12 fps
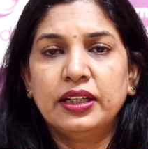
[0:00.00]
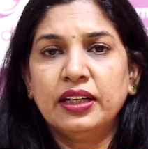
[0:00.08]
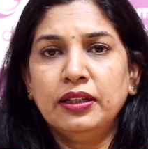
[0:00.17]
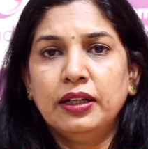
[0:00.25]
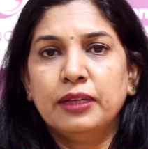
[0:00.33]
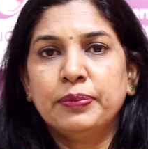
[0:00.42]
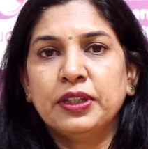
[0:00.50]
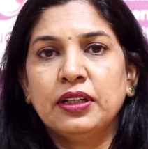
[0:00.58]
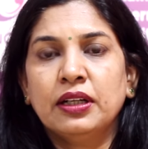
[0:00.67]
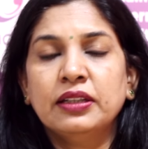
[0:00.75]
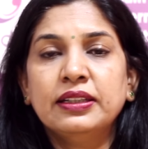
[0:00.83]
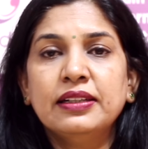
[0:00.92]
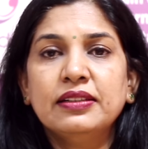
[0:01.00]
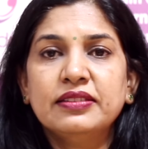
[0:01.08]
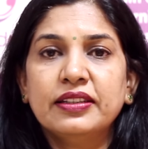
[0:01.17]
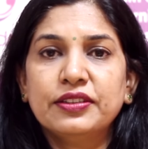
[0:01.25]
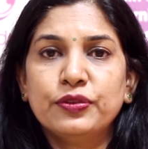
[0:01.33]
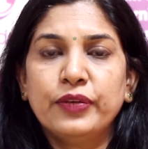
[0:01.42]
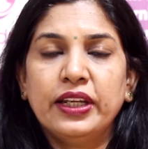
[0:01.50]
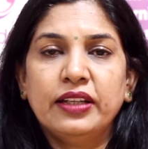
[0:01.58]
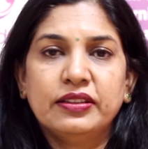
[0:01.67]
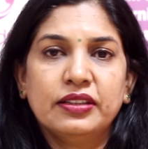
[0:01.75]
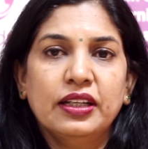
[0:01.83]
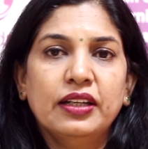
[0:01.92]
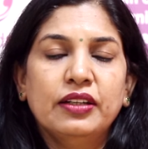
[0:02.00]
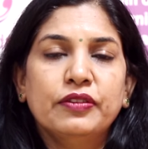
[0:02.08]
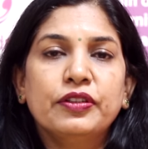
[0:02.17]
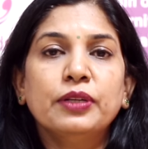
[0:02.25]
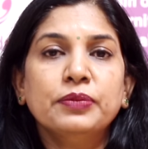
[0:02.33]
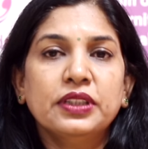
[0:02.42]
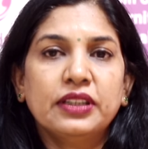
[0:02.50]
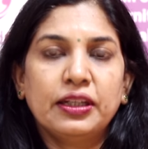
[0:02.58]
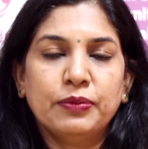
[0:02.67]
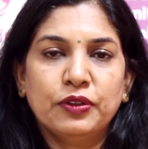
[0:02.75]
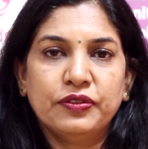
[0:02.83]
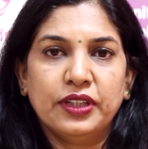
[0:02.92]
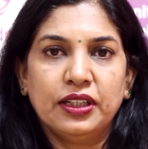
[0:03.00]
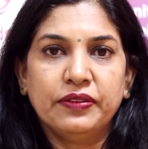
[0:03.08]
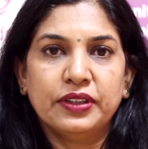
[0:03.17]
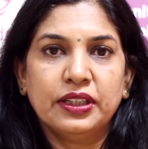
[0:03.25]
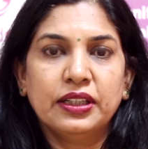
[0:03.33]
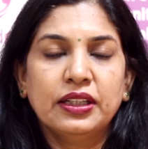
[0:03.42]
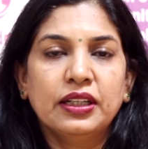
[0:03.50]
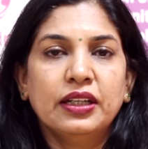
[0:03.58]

can happen until 6 weeks from the time of delivery.